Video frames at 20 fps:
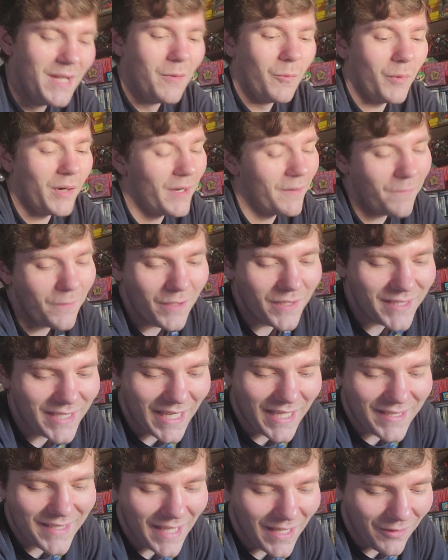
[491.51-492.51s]
Whenever it
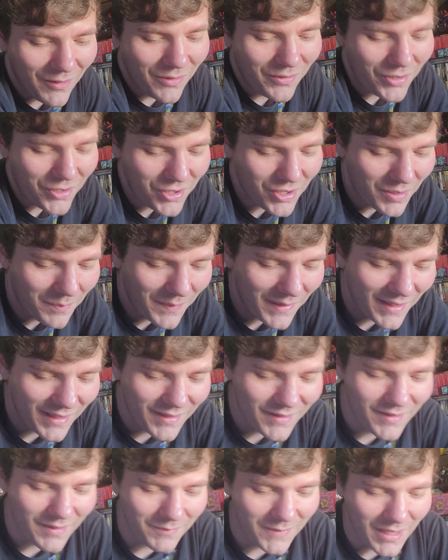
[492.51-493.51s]
takes that long to ship
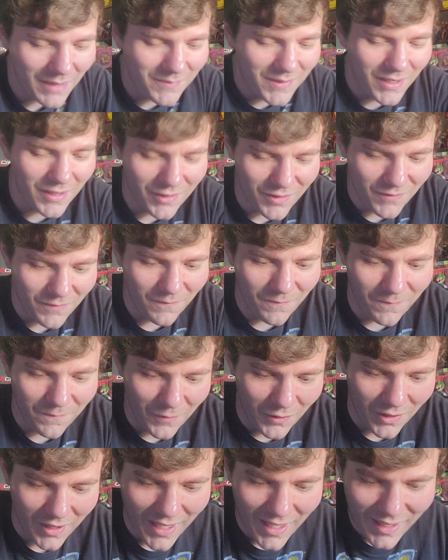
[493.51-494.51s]
things, sometimes I just
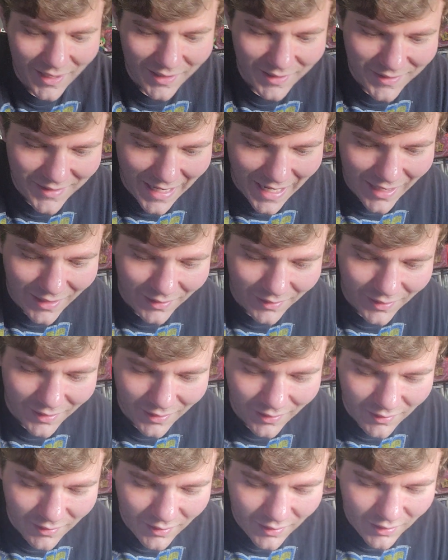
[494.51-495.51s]
forget exactly
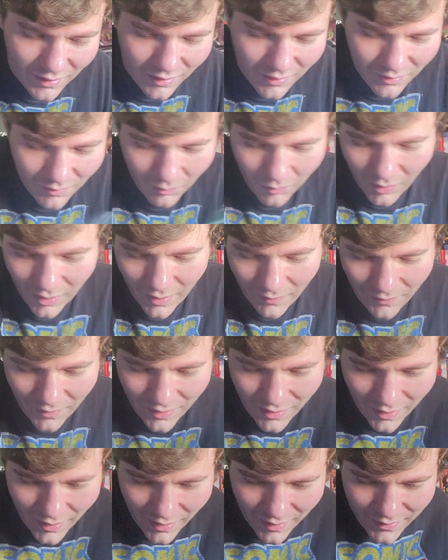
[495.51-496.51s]
what
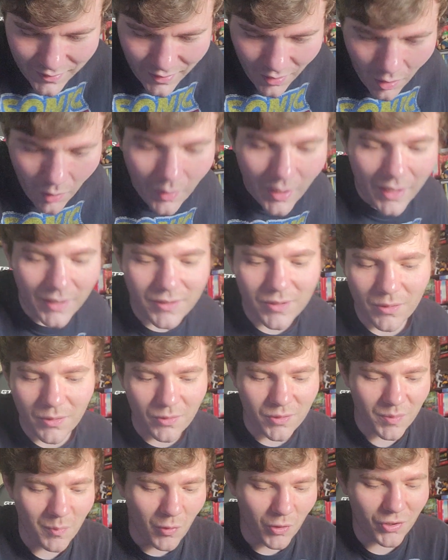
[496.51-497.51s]
everything is. Okay, so
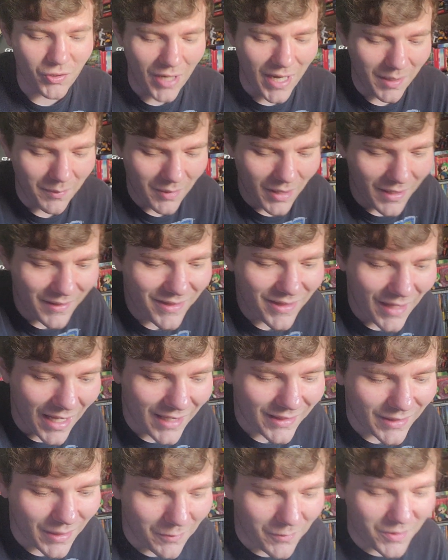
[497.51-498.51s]
there's more Dragon. I
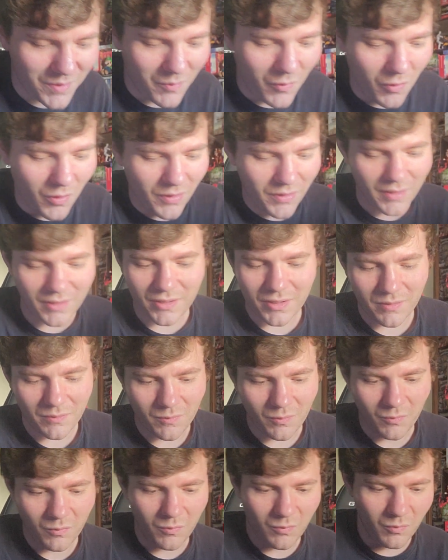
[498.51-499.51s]
thought there was more than
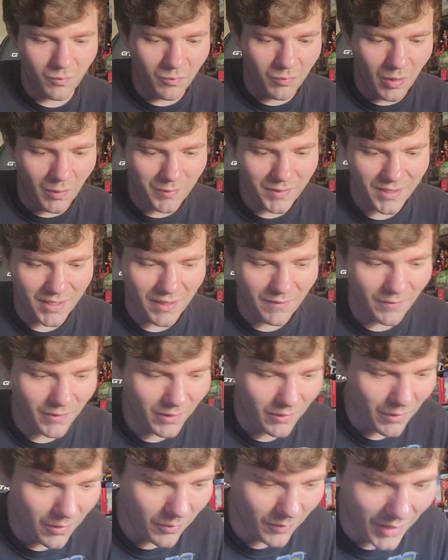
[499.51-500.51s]
what was
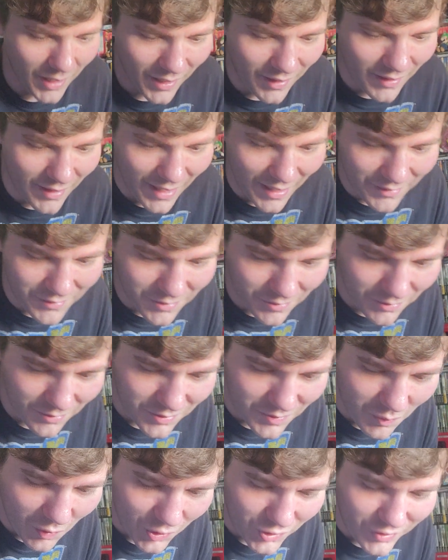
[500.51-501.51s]
given. Okay, yeah, so
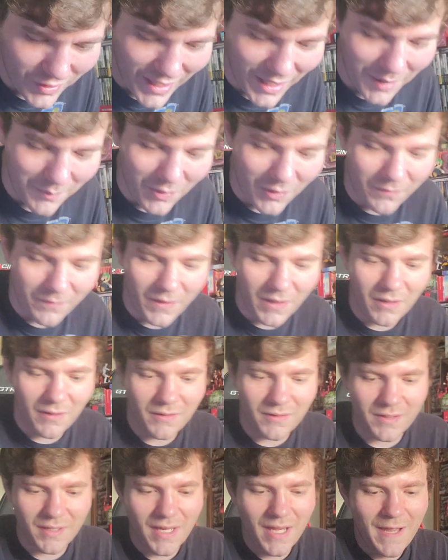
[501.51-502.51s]
there's more Dragon Ball
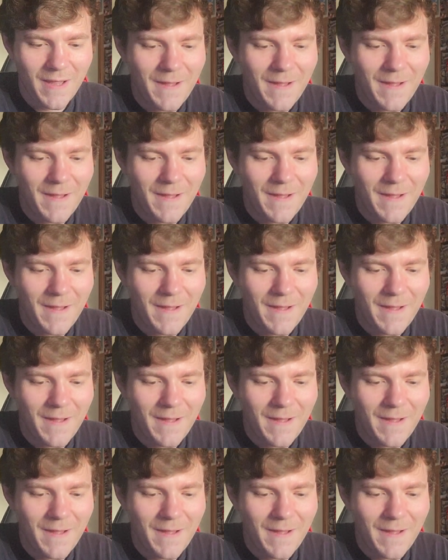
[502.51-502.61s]
figures.